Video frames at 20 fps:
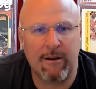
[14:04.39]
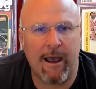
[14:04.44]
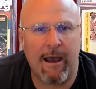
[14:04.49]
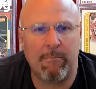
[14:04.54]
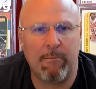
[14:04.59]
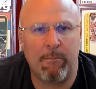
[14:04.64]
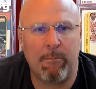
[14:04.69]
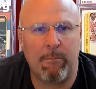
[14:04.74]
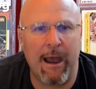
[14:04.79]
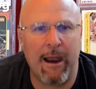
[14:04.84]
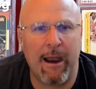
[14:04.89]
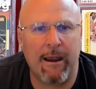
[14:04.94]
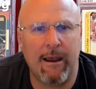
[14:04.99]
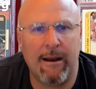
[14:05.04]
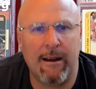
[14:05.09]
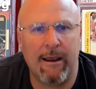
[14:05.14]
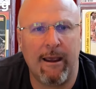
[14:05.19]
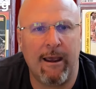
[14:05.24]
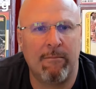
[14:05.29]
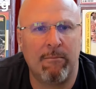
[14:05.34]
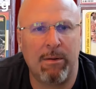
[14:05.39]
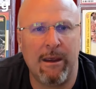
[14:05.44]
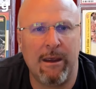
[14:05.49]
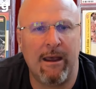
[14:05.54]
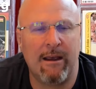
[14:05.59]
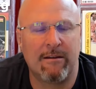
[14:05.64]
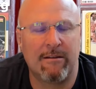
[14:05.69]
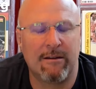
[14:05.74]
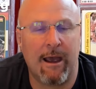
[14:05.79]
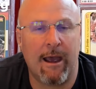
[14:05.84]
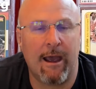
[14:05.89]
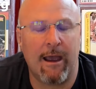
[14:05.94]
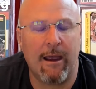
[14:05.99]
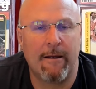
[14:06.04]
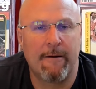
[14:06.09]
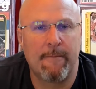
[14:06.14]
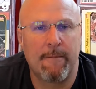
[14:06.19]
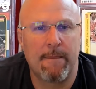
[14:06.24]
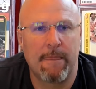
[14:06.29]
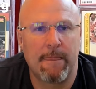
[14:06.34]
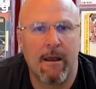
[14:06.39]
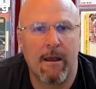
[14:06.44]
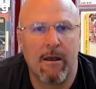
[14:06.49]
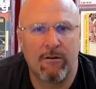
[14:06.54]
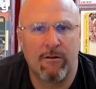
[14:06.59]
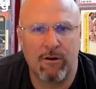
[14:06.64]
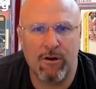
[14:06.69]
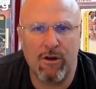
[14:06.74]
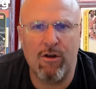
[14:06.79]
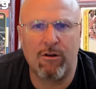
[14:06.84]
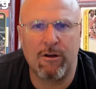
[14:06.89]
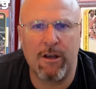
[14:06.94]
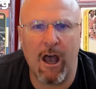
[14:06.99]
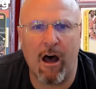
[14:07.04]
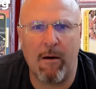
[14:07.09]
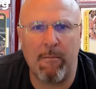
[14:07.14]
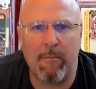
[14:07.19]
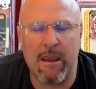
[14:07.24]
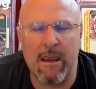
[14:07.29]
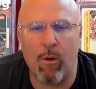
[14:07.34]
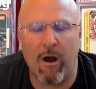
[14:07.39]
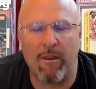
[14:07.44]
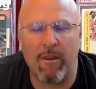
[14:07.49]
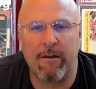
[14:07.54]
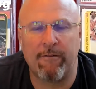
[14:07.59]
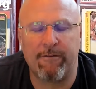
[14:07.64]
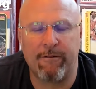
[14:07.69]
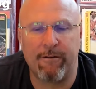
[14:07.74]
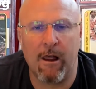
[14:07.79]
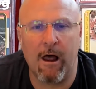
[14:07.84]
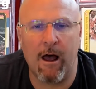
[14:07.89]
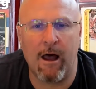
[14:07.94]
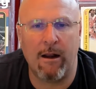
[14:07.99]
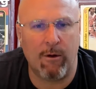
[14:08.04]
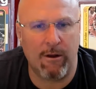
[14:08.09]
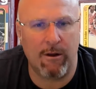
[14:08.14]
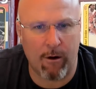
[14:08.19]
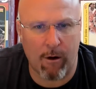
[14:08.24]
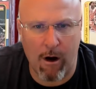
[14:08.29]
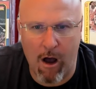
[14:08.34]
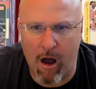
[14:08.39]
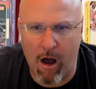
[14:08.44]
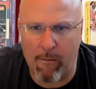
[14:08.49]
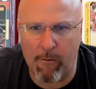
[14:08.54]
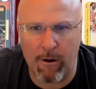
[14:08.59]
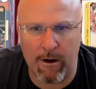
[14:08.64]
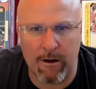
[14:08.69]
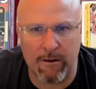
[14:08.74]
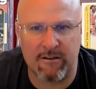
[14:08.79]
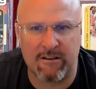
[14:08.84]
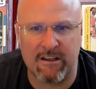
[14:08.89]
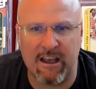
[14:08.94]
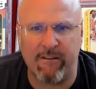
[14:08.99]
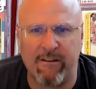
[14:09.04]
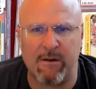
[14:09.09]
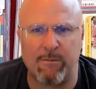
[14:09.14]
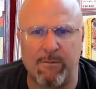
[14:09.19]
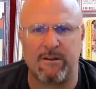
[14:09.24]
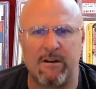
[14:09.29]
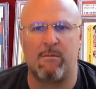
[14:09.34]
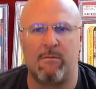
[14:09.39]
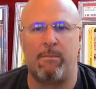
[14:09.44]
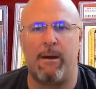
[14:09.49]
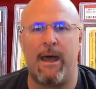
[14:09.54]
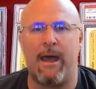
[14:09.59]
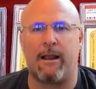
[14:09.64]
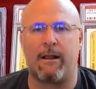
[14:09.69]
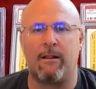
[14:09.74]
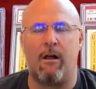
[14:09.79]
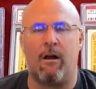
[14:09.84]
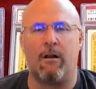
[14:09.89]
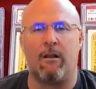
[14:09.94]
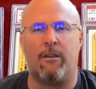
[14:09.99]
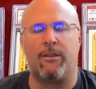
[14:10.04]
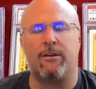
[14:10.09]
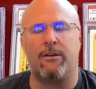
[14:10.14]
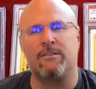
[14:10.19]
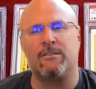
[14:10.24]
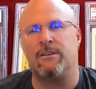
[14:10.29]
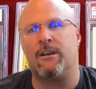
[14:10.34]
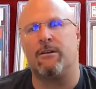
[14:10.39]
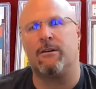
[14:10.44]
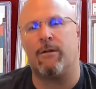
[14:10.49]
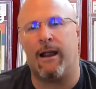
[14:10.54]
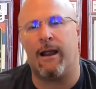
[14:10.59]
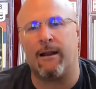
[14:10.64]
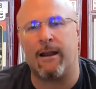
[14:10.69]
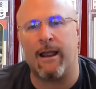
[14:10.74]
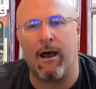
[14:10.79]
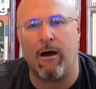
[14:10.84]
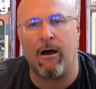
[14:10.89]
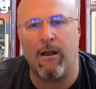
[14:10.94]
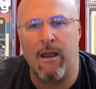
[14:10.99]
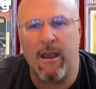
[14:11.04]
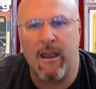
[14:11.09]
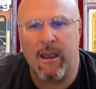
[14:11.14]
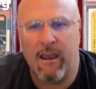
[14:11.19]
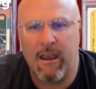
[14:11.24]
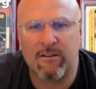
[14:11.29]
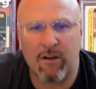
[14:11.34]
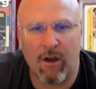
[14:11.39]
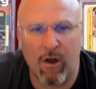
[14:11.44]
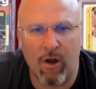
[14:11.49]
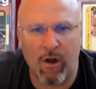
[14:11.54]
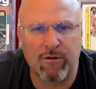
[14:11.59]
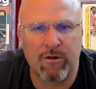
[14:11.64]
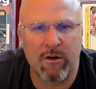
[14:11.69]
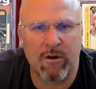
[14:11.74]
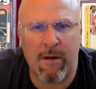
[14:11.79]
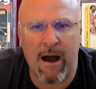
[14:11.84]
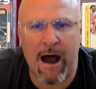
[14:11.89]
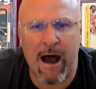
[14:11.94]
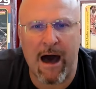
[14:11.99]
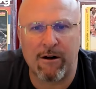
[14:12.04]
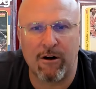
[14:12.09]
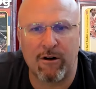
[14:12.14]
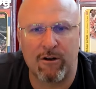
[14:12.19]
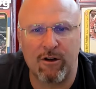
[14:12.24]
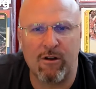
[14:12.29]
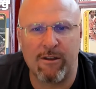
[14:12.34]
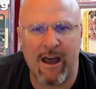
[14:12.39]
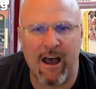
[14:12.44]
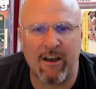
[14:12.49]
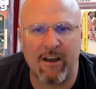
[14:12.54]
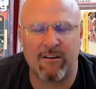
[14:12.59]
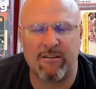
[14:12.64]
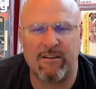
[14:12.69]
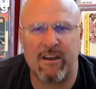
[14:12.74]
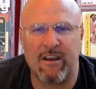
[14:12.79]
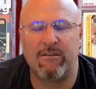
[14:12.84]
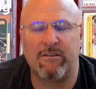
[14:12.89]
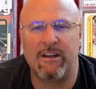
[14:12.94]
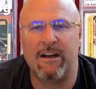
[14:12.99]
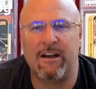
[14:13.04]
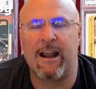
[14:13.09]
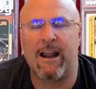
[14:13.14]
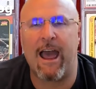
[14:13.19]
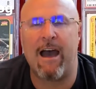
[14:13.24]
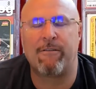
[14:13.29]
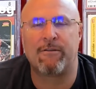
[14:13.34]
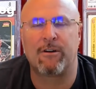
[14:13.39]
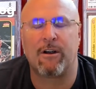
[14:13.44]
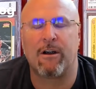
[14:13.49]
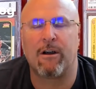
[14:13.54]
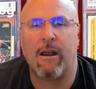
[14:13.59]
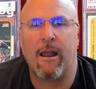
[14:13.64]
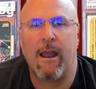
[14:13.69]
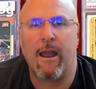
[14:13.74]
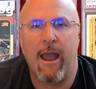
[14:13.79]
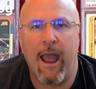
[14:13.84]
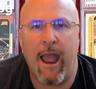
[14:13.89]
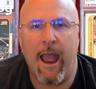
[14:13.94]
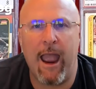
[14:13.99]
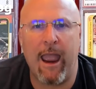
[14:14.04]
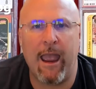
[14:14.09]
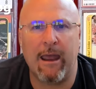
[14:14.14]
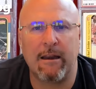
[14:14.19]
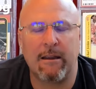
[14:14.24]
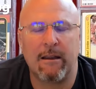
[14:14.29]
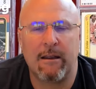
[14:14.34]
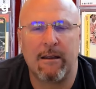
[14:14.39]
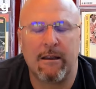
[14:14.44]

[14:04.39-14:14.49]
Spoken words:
at Beckett and PSA. So you tell me what the flood, when 70% of the backlog that they're seeing right now is ultra modern, 2017 and after, and